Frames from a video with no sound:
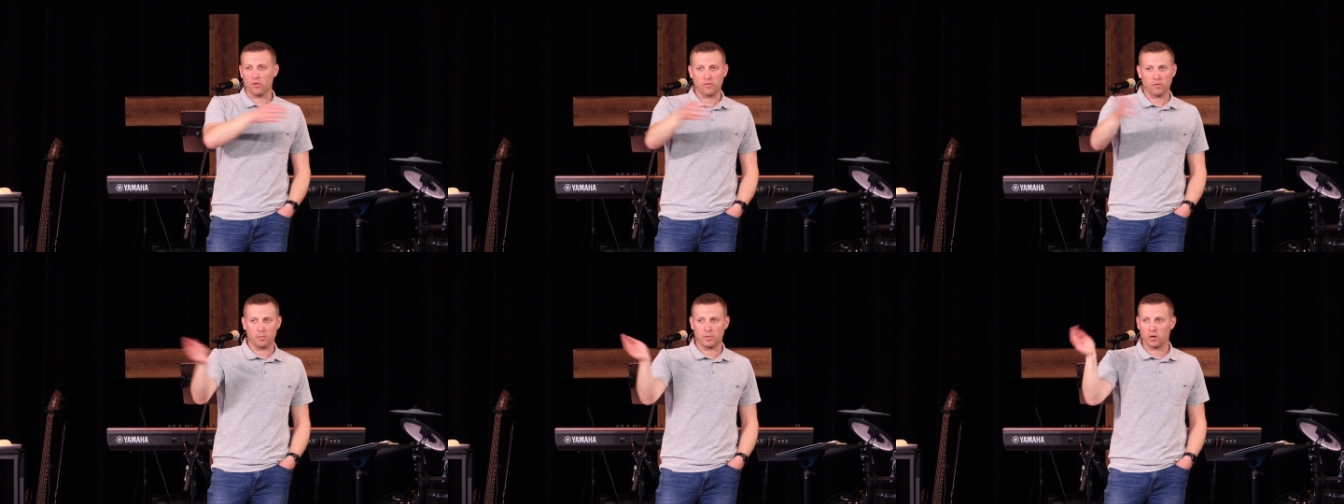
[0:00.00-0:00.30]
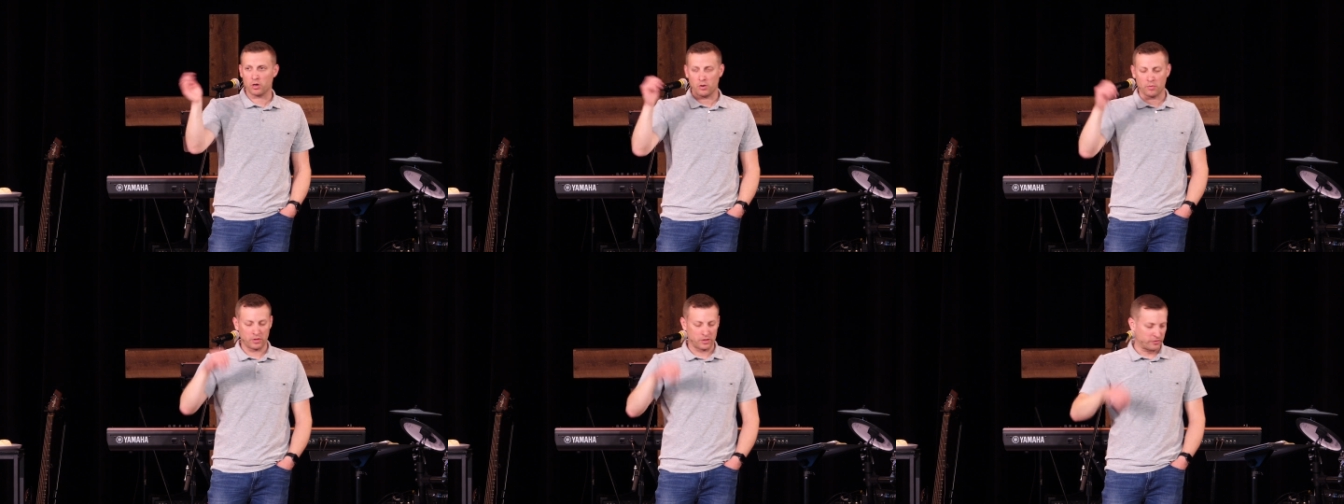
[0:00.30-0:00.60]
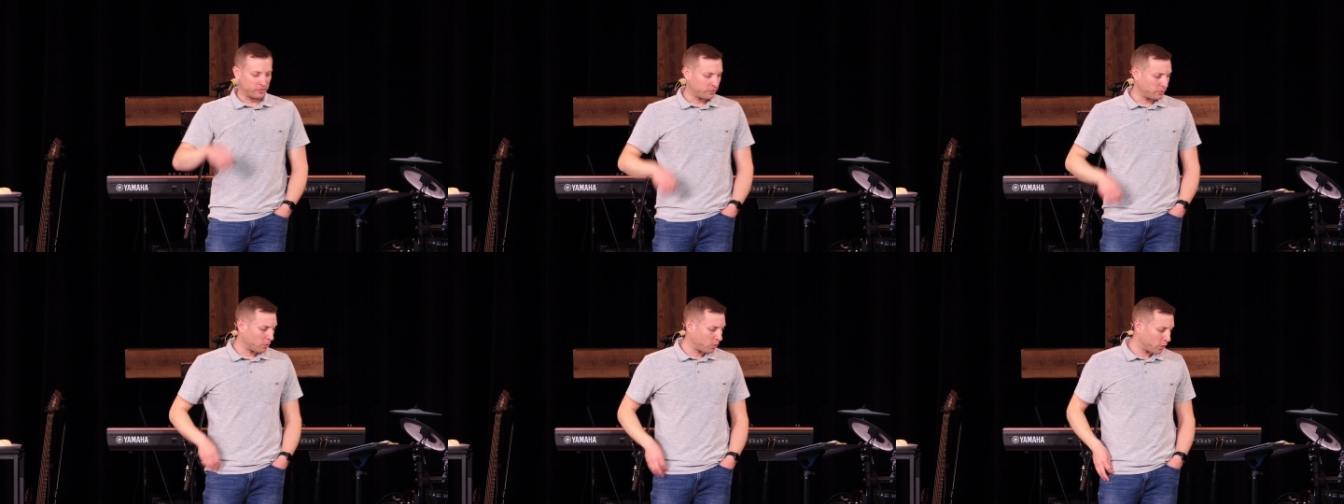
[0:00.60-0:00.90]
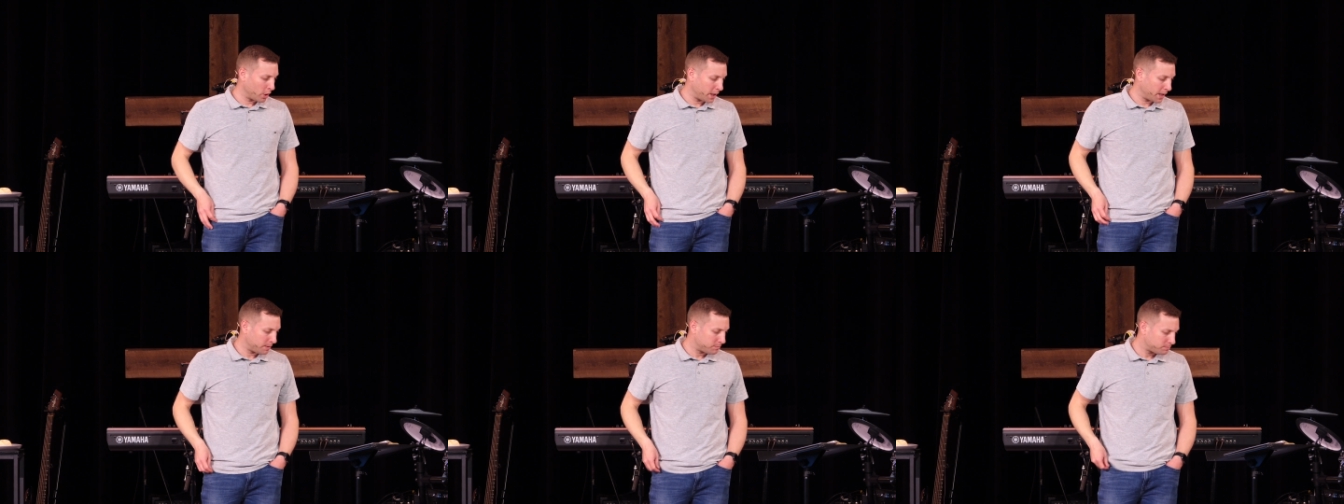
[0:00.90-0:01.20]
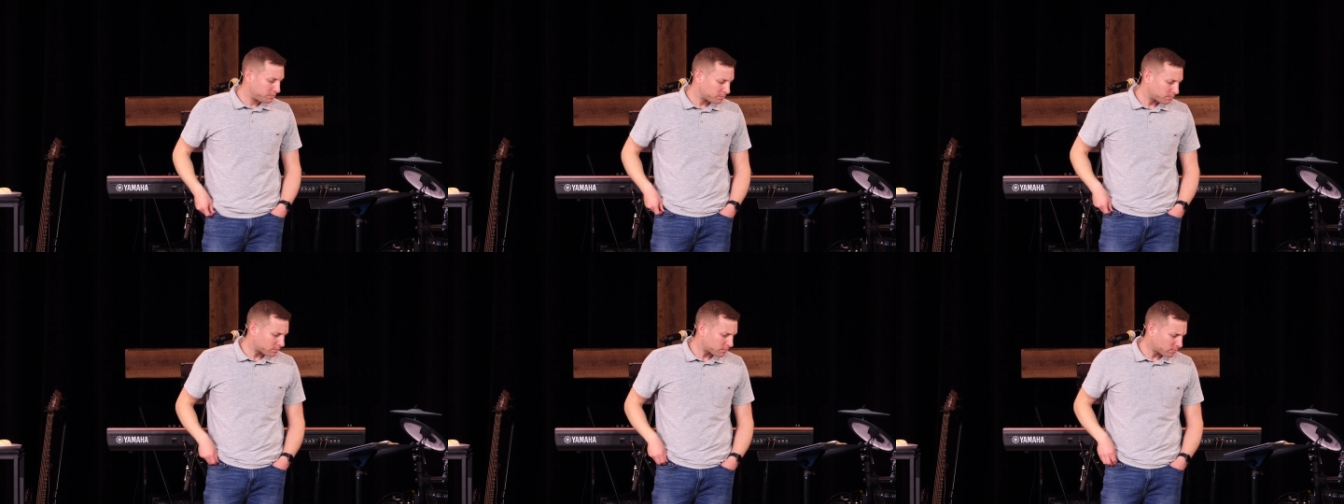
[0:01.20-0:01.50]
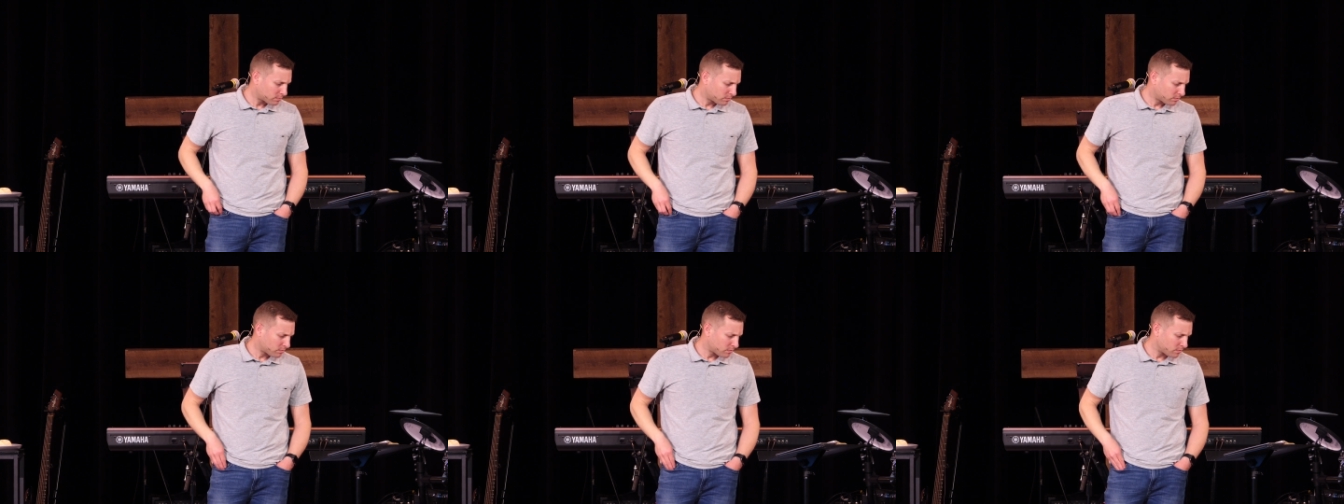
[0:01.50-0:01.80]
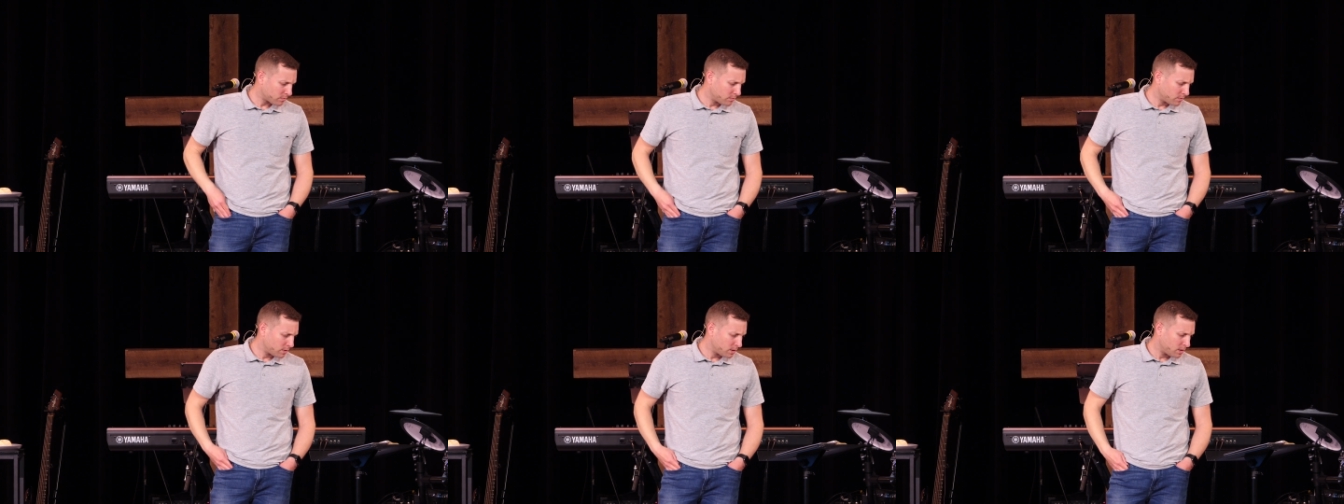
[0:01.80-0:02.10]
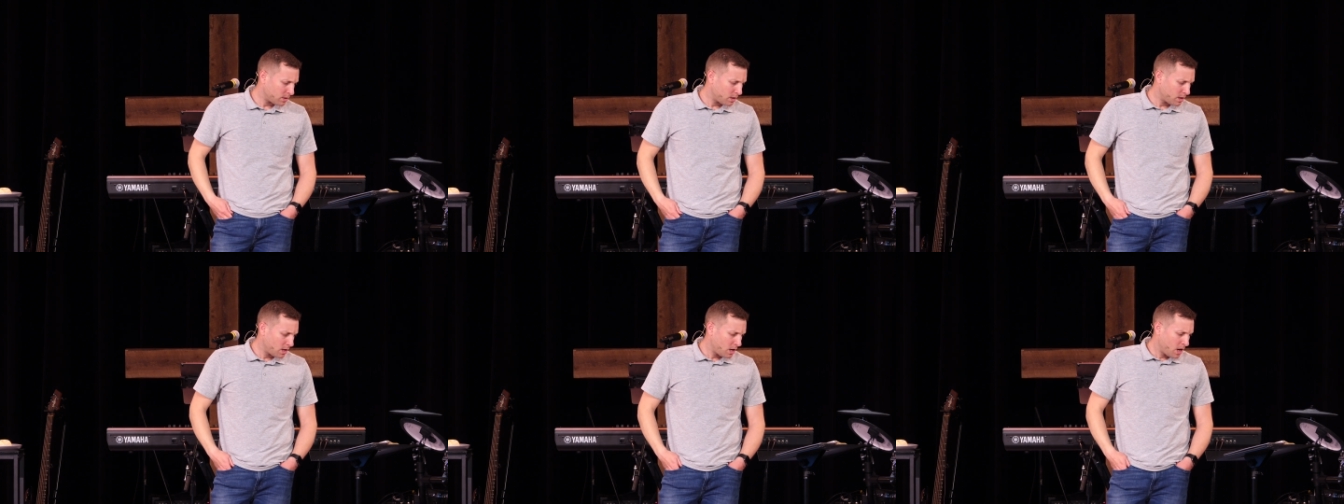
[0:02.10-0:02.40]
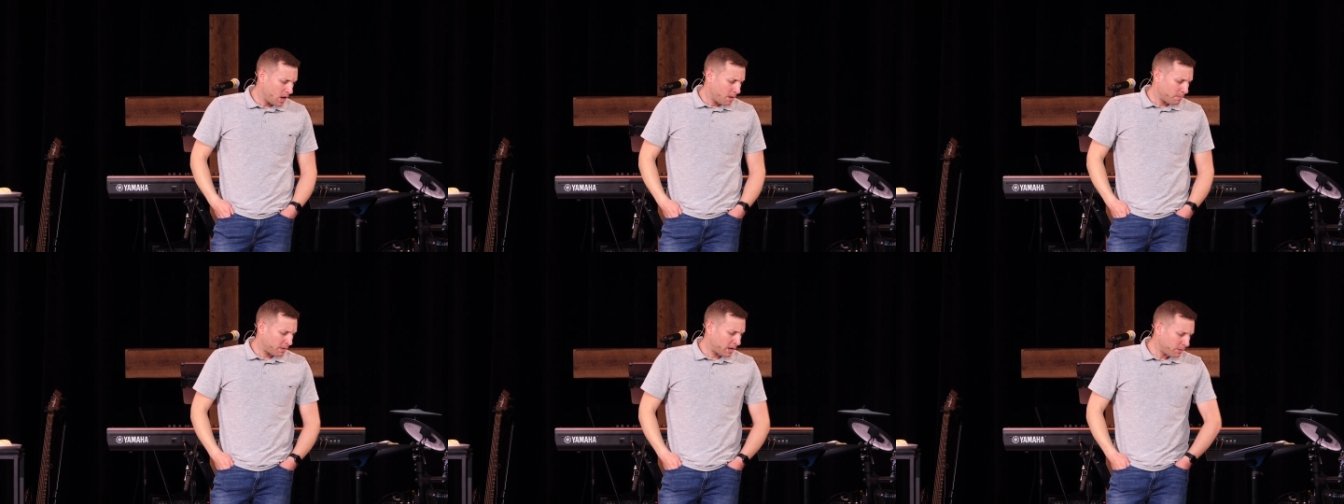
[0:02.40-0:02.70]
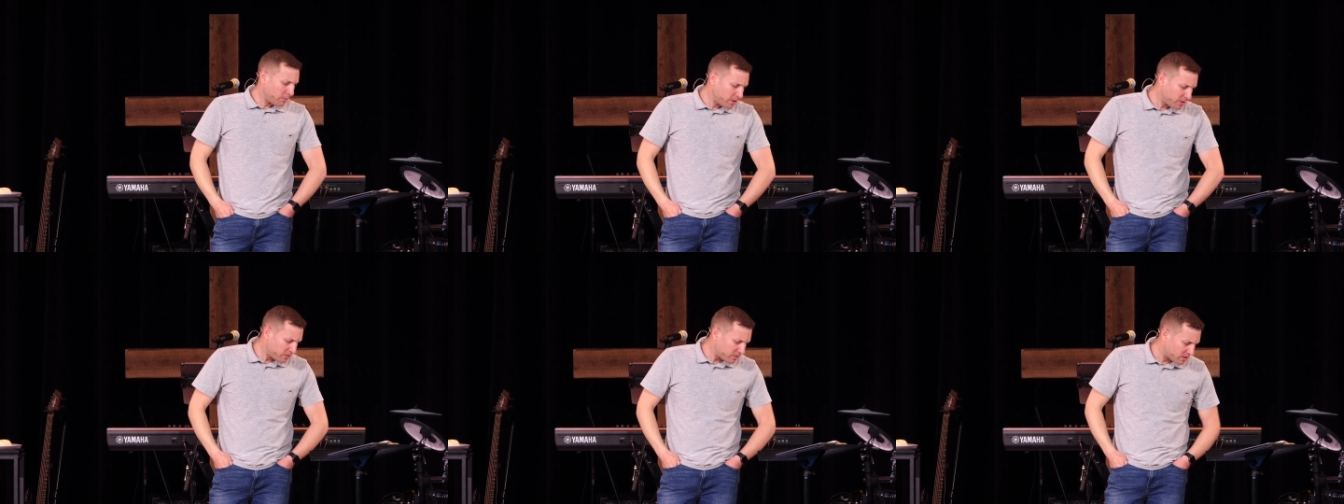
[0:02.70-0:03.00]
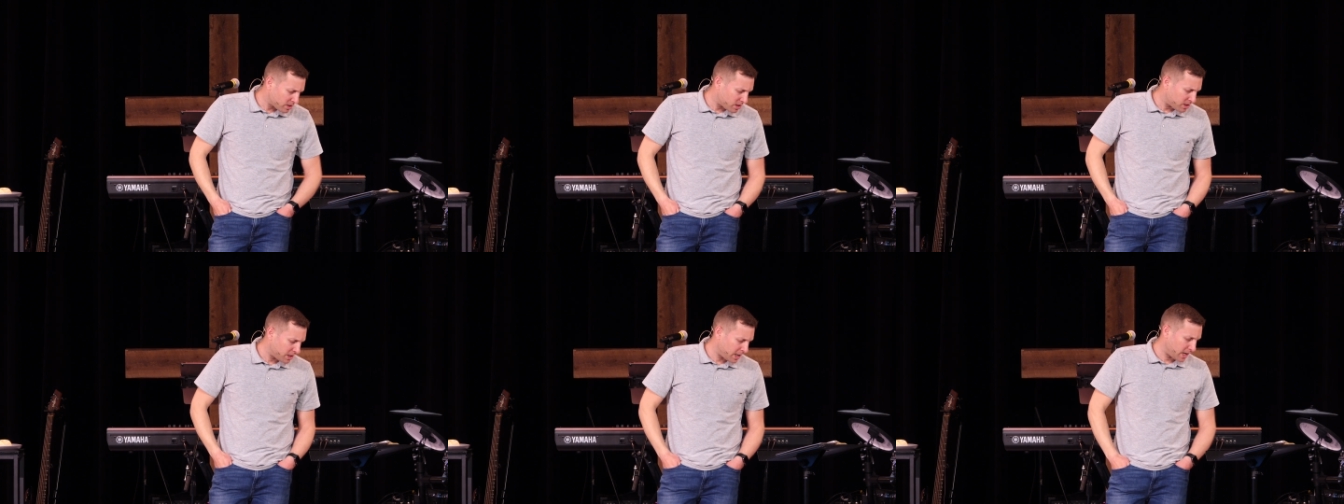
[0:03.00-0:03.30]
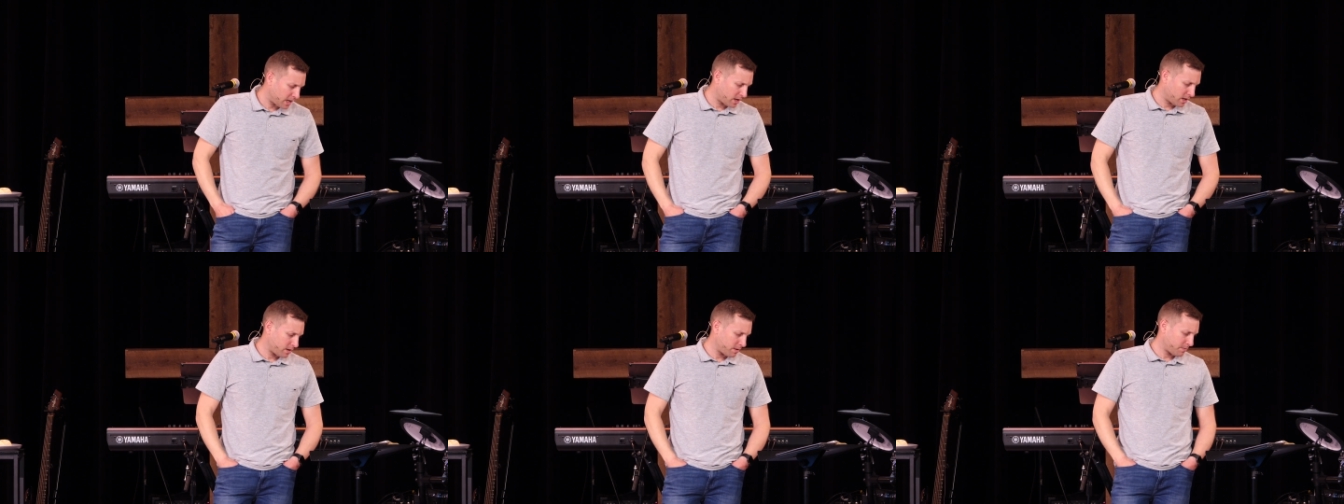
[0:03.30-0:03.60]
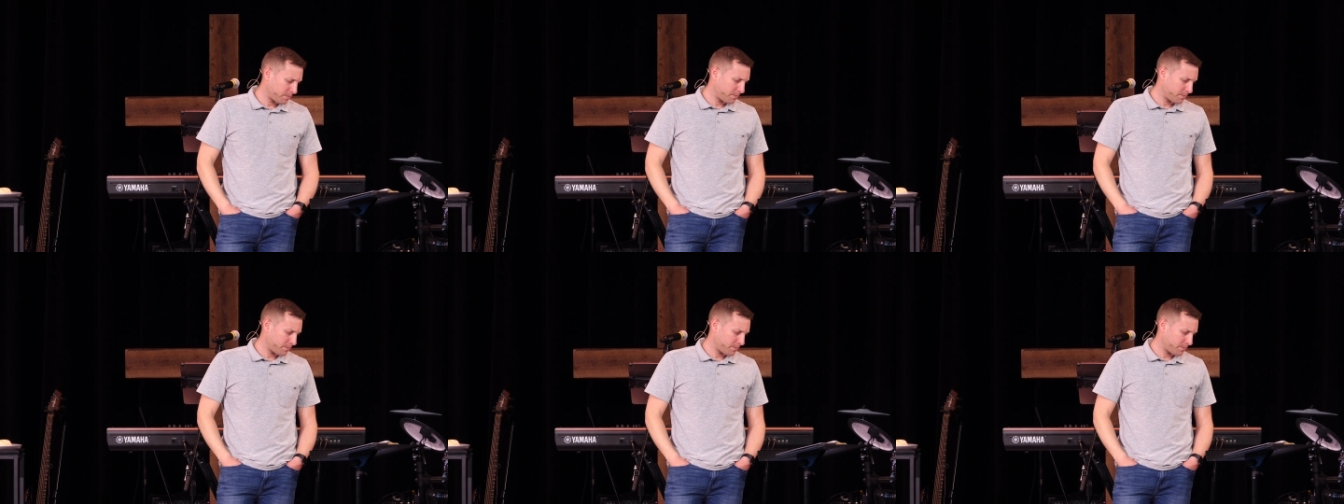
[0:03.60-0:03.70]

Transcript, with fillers: familiar with the story. But I want us to think